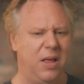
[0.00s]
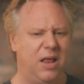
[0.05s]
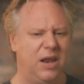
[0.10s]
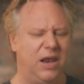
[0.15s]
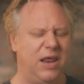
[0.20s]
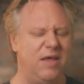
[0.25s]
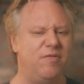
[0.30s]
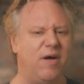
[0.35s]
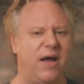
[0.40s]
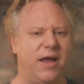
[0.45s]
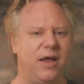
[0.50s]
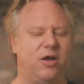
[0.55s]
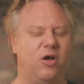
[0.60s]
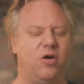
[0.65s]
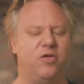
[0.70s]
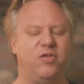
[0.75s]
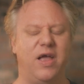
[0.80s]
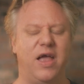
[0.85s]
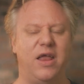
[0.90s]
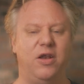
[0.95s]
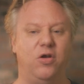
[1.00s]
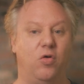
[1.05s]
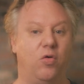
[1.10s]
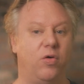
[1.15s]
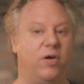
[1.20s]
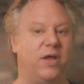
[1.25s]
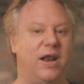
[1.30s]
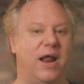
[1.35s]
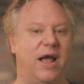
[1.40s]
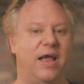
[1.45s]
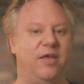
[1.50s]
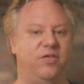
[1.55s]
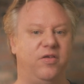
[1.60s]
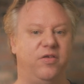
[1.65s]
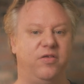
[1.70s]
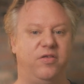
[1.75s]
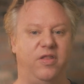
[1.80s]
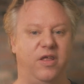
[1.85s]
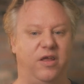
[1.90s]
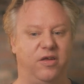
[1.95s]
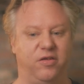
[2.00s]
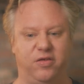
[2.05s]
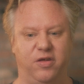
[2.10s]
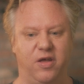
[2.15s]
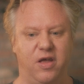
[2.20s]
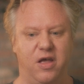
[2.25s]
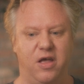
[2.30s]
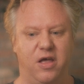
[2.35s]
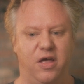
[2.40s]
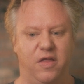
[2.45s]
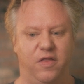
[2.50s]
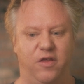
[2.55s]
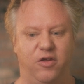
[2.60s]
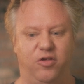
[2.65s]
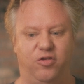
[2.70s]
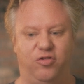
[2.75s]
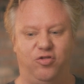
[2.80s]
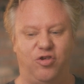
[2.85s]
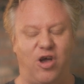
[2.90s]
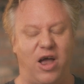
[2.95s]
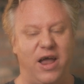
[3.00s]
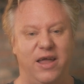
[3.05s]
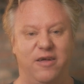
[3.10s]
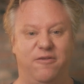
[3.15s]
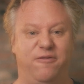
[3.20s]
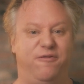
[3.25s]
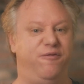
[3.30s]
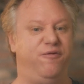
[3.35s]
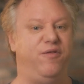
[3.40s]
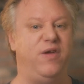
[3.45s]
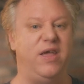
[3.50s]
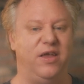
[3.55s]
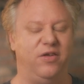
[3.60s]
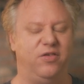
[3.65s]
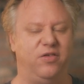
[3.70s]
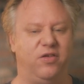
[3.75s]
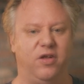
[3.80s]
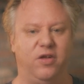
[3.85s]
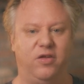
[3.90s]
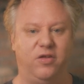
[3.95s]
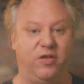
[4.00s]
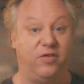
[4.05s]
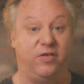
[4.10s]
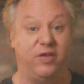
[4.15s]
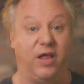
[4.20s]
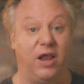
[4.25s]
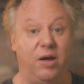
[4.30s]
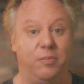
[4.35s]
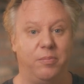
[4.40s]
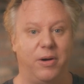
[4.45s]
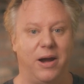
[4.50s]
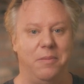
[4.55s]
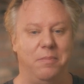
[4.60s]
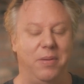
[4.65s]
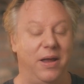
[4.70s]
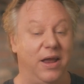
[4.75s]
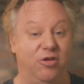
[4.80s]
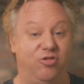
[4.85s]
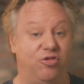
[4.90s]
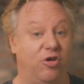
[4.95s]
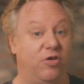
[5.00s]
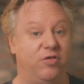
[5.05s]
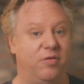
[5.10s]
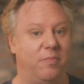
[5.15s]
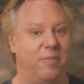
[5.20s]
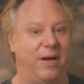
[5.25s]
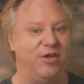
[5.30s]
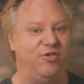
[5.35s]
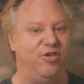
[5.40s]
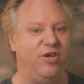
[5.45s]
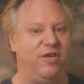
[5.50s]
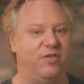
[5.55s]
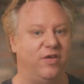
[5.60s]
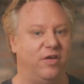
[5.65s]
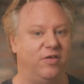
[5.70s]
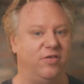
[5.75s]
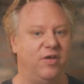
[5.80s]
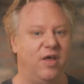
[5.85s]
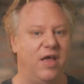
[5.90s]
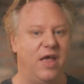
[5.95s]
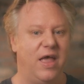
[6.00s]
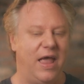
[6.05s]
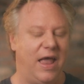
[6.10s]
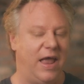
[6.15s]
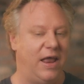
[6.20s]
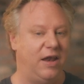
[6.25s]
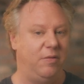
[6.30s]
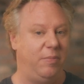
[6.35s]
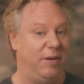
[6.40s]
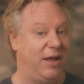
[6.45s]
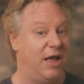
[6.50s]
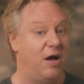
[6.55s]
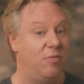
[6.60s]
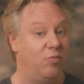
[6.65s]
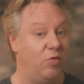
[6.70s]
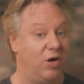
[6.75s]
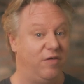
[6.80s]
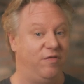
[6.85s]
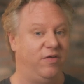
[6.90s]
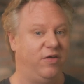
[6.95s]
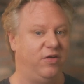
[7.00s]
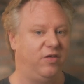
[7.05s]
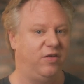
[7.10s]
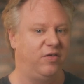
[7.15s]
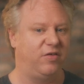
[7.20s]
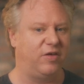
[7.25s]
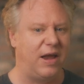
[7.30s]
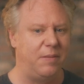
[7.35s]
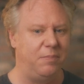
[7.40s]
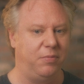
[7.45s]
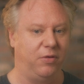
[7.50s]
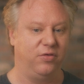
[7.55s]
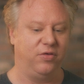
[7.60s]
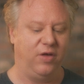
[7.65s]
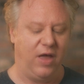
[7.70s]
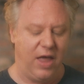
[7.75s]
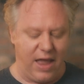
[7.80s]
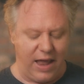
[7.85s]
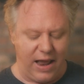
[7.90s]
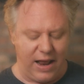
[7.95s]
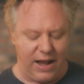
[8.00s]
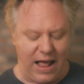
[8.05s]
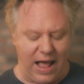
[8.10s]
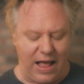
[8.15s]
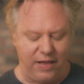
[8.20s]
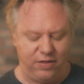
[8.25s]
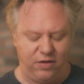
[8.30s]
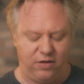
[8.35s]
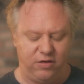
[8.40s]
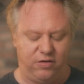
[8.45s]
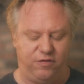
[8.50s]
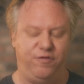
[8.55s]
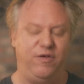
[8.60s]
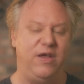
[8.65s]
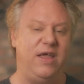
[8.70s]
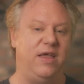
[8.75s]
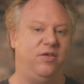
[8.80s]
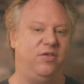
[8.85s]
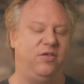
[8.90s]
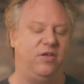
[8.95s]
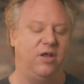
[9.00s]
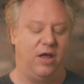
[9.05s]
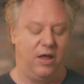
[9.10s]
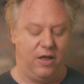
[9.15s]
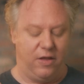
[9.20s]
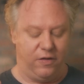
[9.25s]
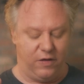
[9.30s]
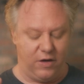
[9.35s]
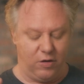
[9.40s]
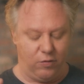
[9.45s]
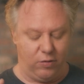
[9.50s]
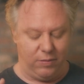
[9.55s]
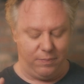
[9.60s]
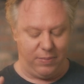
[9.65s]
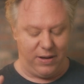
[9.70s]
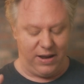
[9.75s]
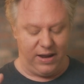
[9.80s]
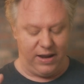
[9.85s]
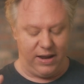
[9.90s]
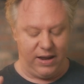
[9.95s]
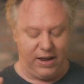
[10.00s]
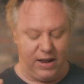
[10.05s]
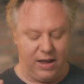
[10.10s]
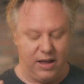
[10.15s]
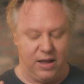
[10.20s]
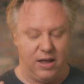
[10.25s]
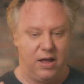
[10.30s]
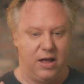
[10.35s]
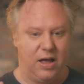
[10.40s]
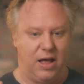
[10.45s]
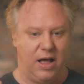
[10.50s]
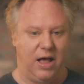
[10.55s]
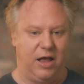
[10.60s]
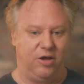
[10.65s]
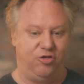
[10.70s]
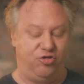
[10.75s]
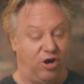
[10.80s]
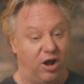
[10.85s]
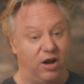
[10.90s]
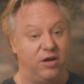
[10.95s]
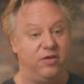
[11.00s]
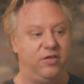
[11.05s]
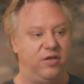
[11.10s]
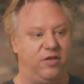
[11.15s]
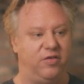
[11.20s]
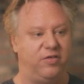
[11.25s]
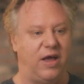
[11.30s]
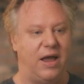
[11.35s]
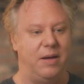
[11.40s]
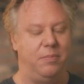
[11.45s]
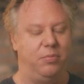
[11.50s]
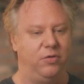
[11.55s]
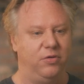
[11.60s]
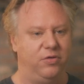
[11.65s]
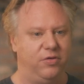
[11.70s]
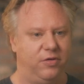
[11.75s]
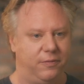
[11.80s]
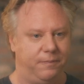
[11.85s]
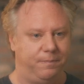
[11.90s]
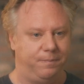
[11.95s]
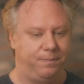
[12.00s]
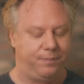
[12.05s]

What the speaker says: Levi goes ahead and organizes this giant feast to celebrate being chosen by Jesus and to become one of his disciples. And at this feast, there would be John's disciples,